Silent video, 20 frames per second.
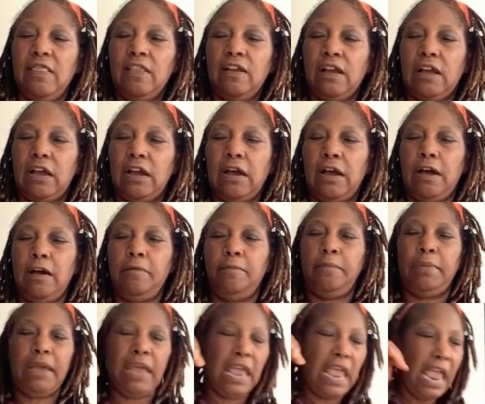the cup.
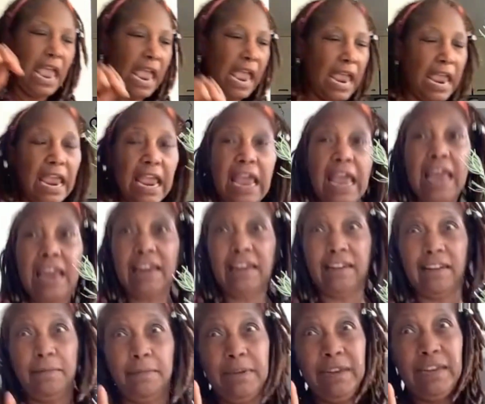And let me